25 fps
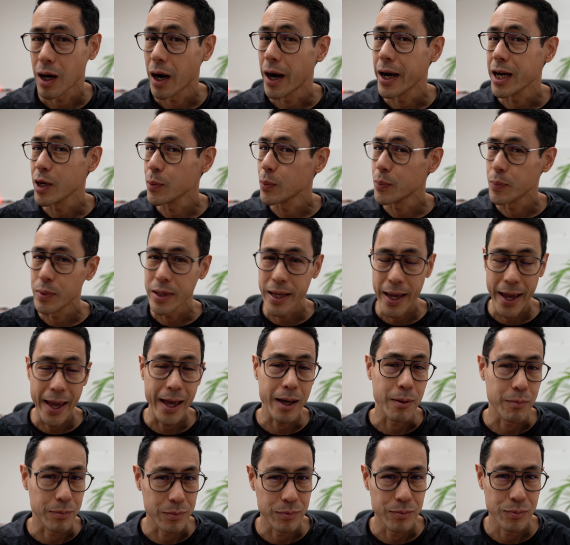
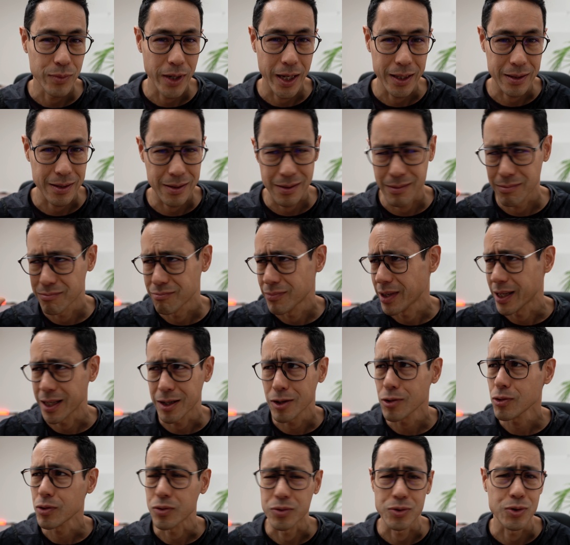IBM at, I
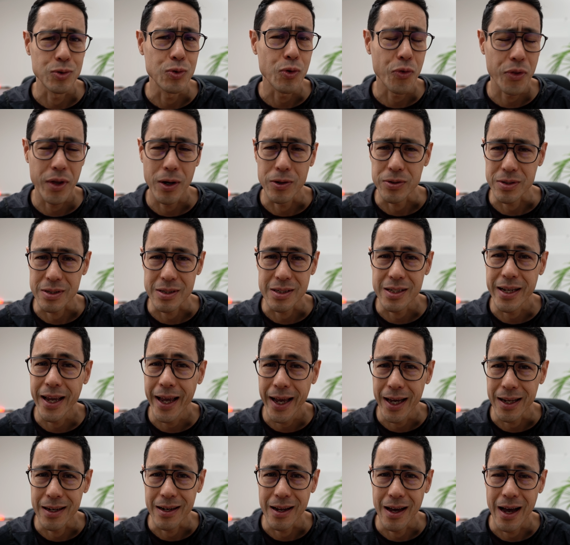don't know,
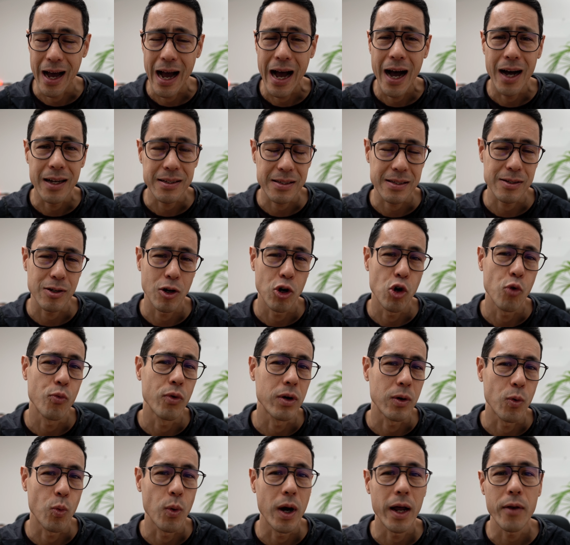2010 asked
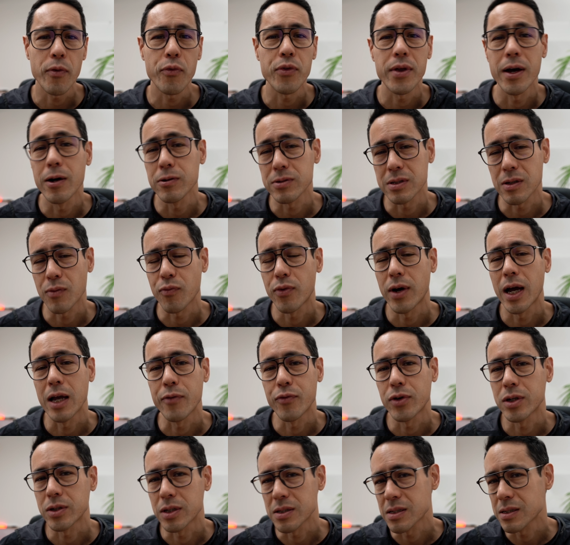over
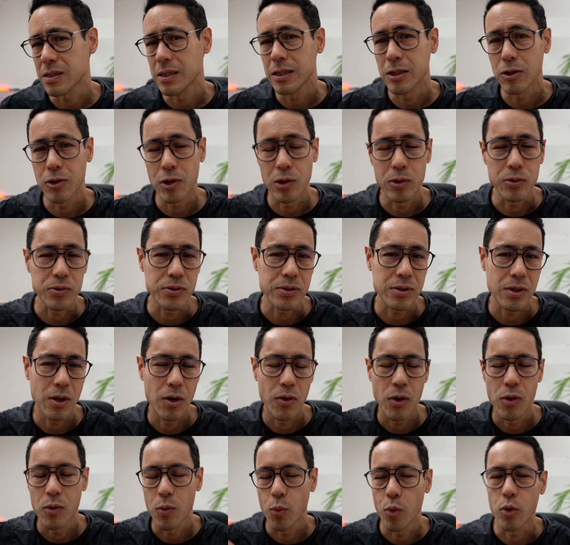1,500 CEOs
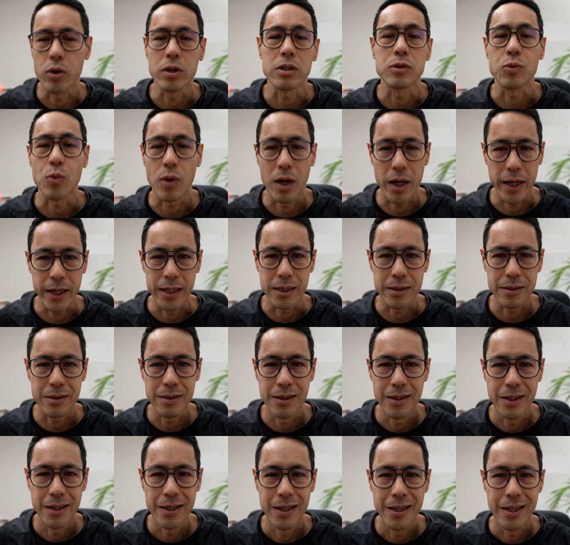worldwide,
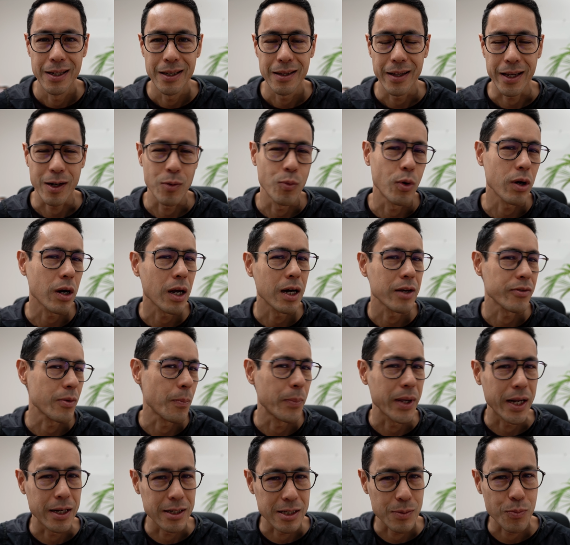like, what are the
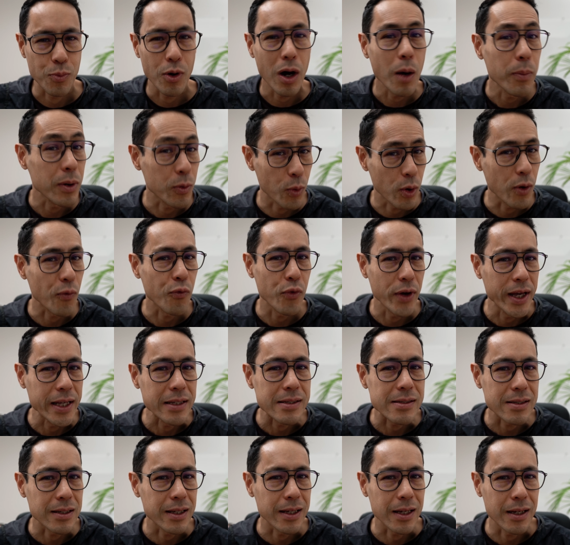biggest problems we're
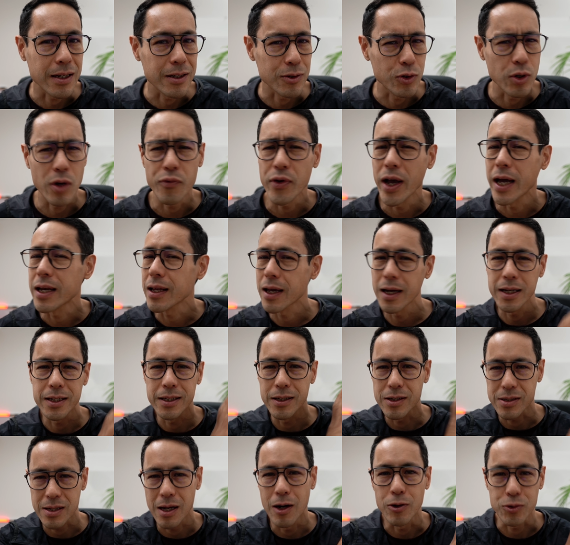facing? Do you have any
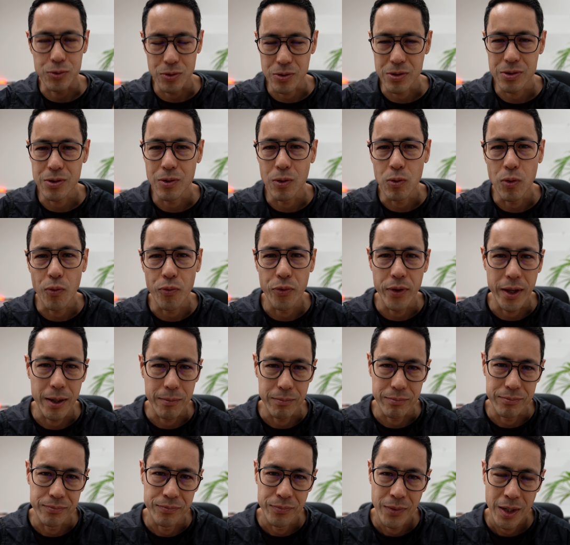ideas how to solve
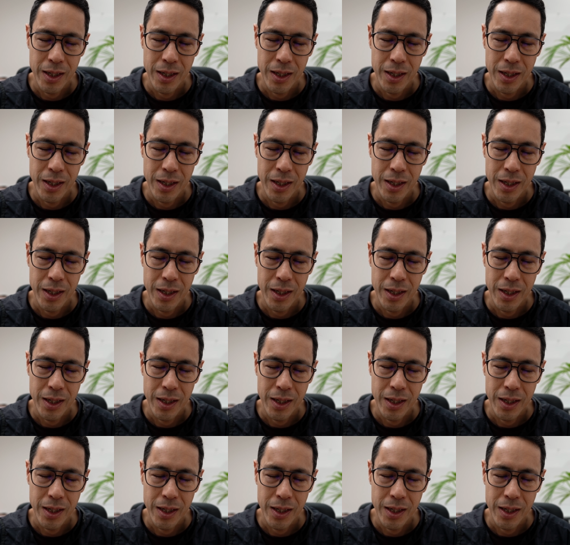them?